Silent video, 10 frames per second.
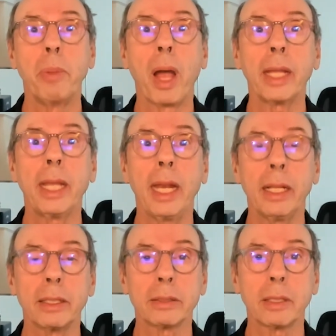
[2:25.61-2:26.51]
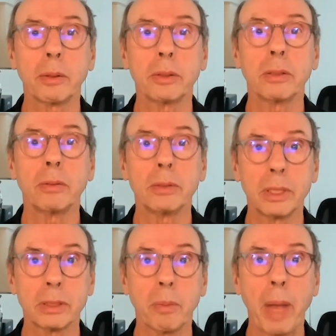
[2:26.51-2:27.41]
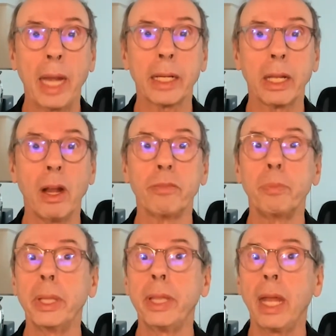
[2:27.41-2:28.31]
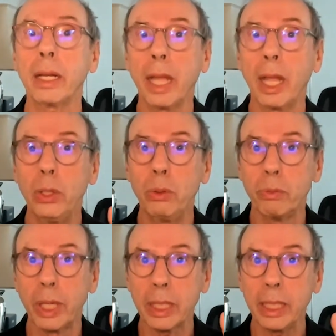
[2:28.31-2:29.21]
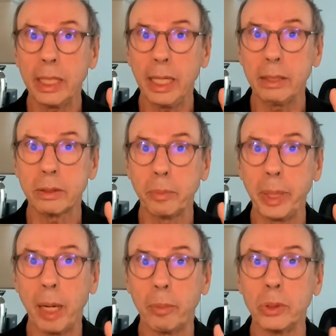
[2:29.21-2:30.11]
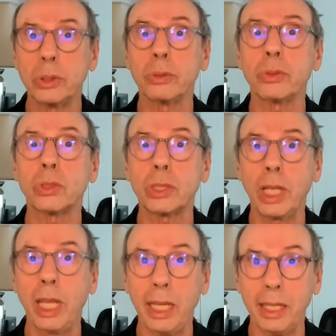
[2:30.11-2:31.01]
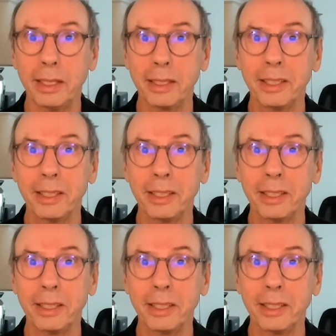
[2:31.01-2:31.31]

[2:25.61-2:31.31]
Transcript: by getting this thing systematic enough. But then again, you really need to be able to see